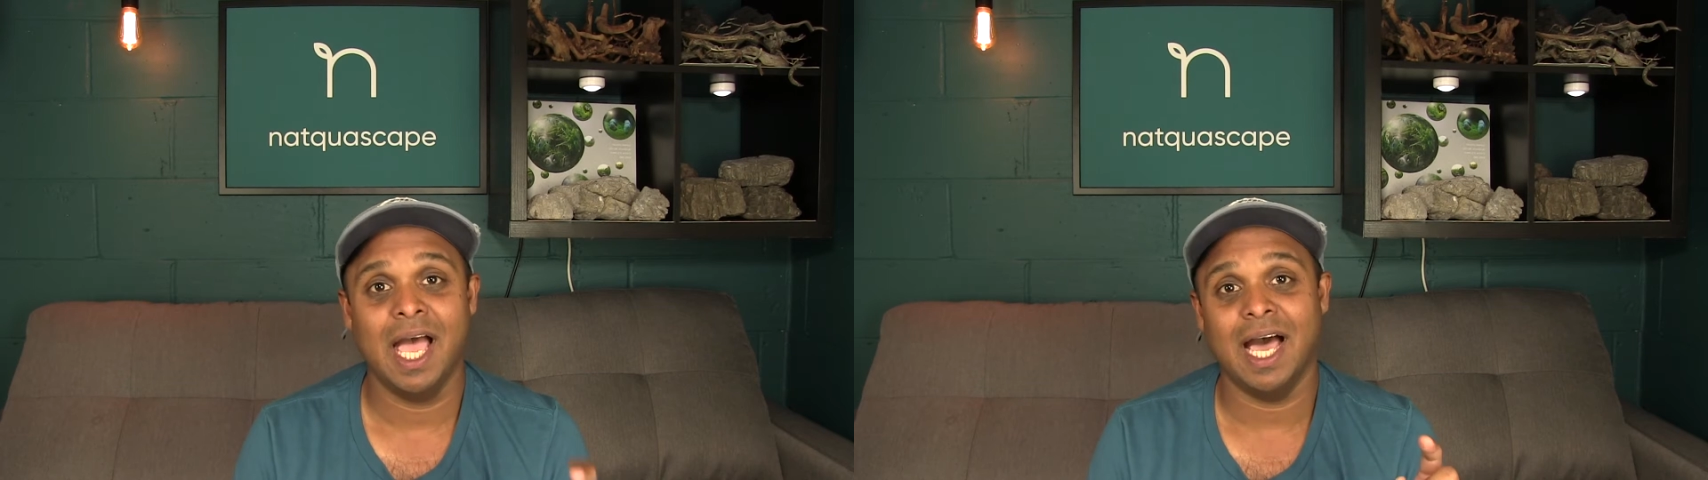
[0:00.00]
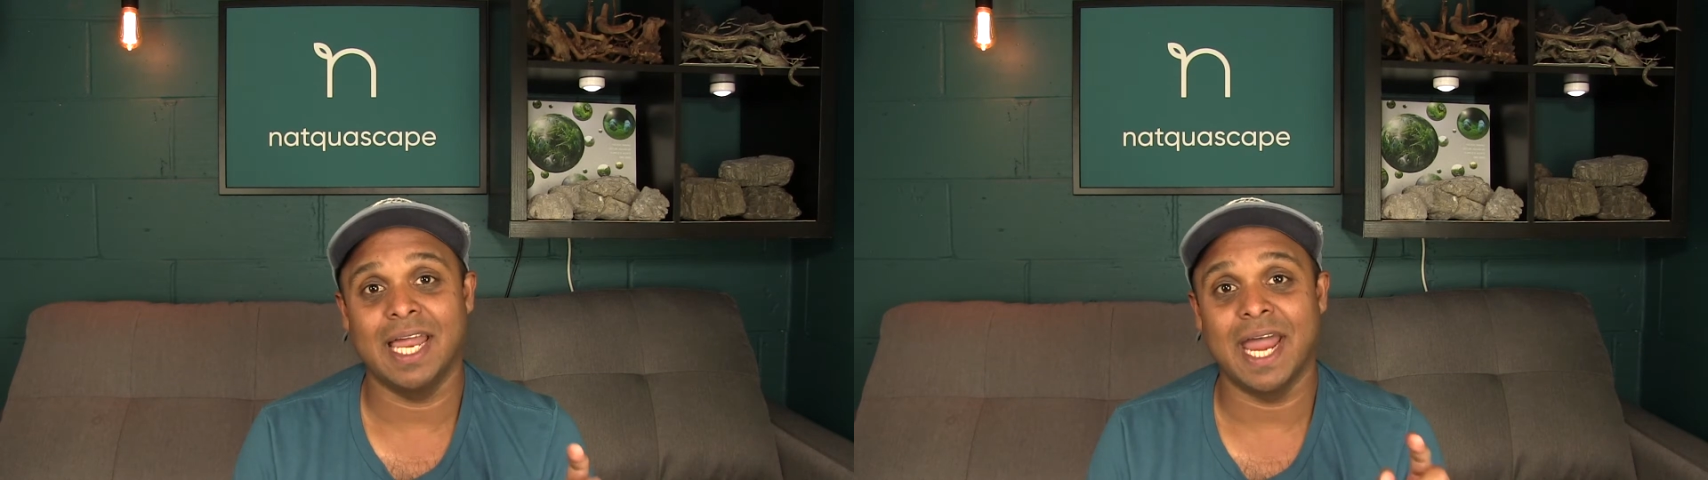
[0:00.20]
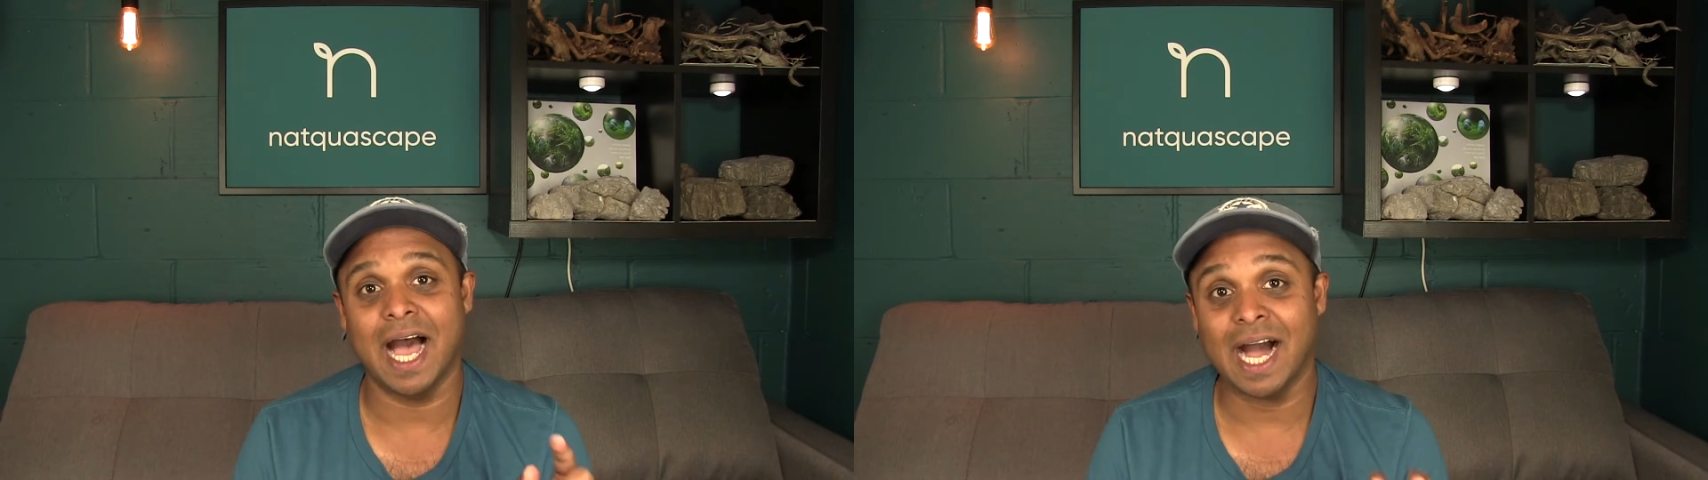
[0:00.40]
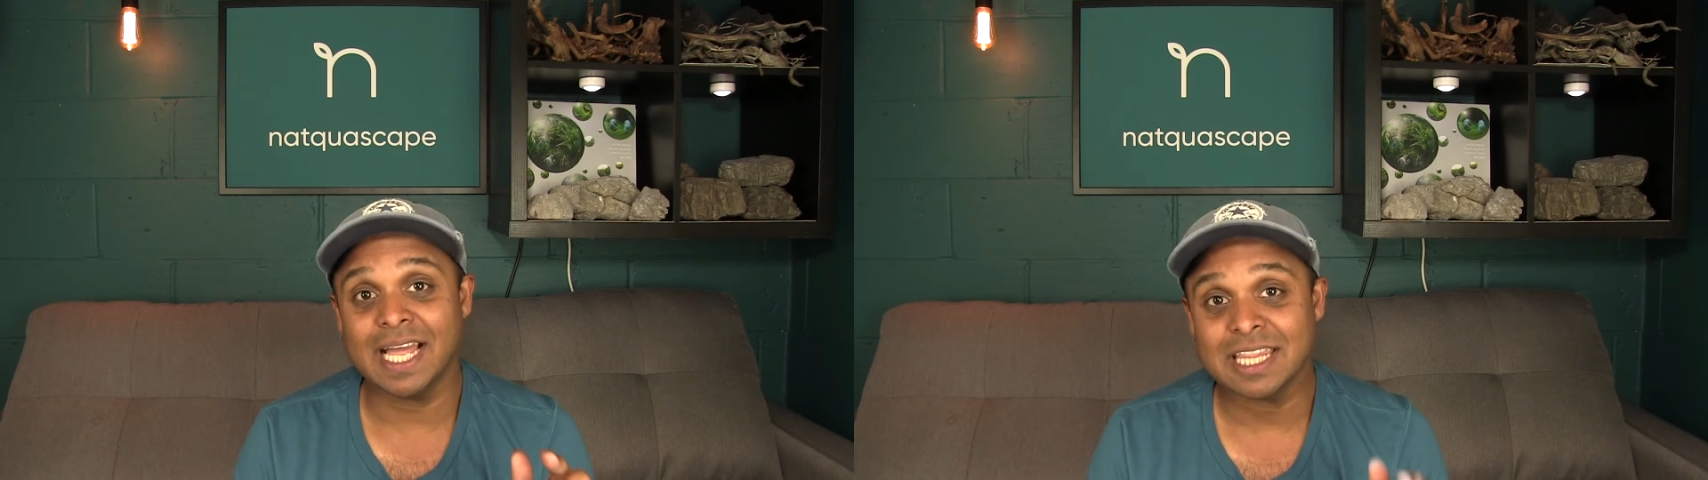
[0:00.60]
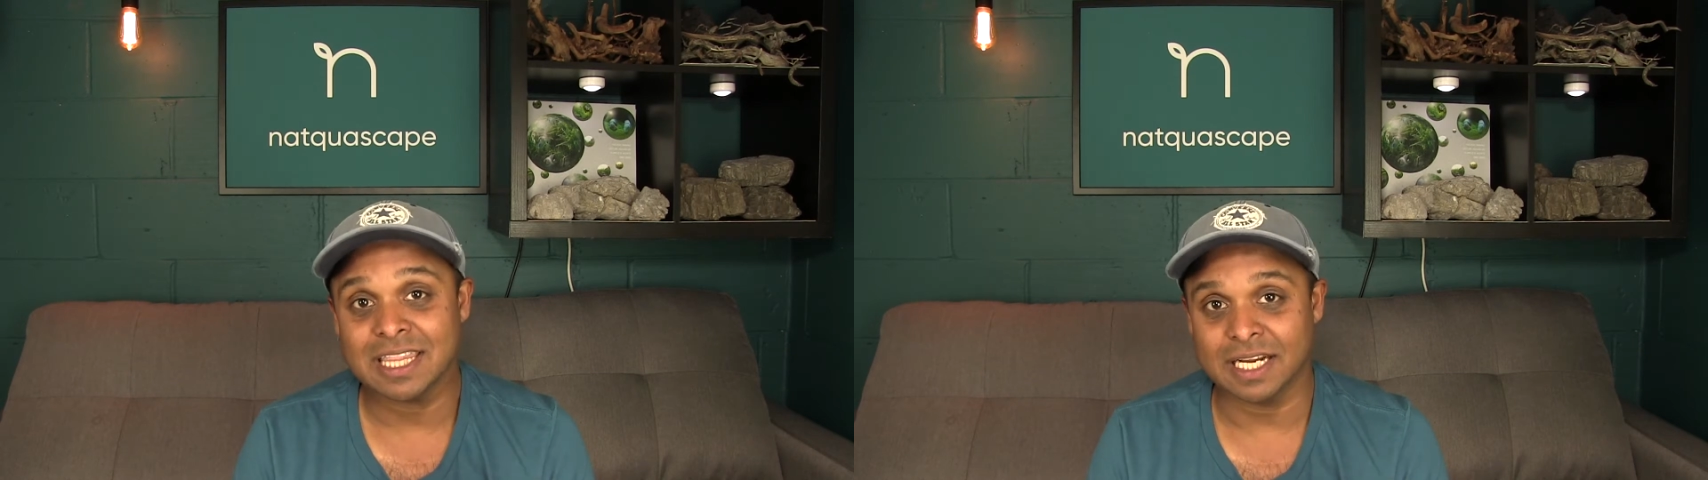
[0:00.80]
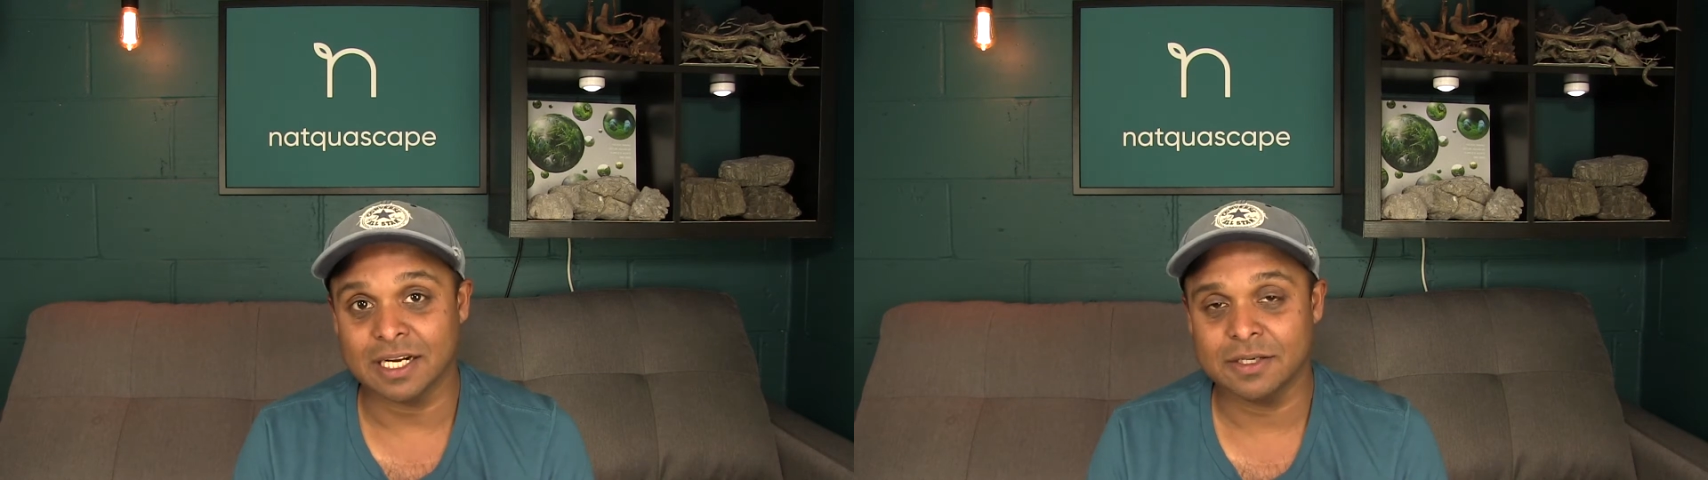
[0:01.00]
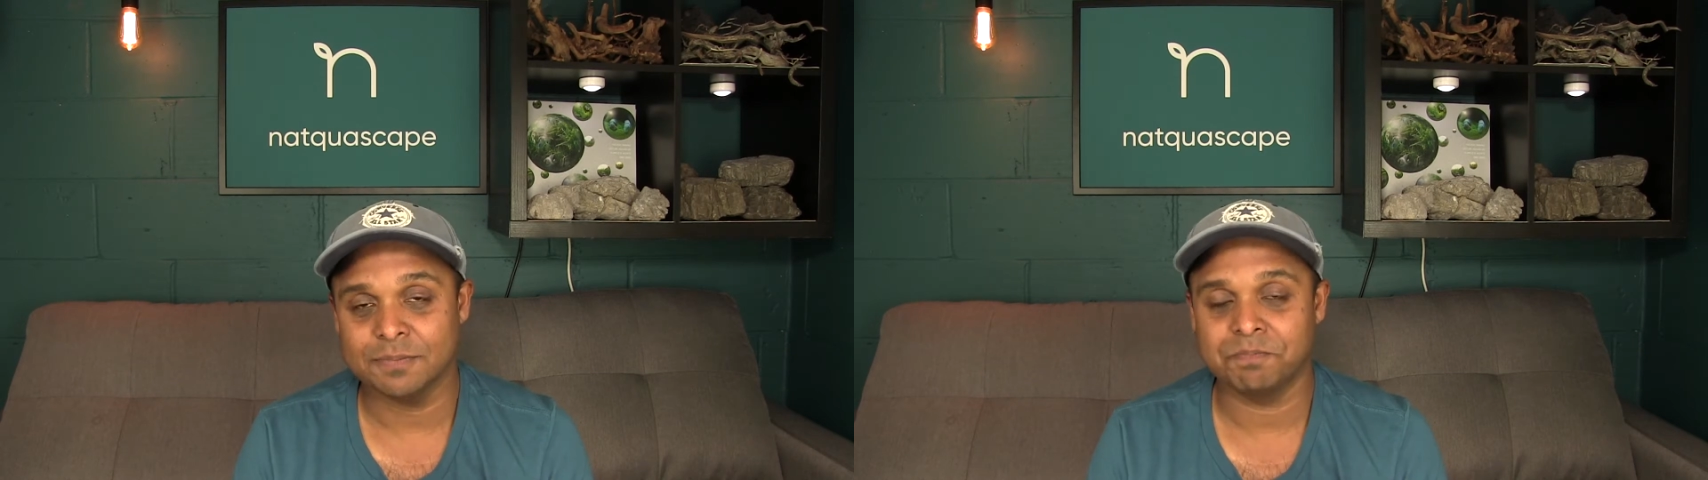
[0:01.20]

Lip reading: And I think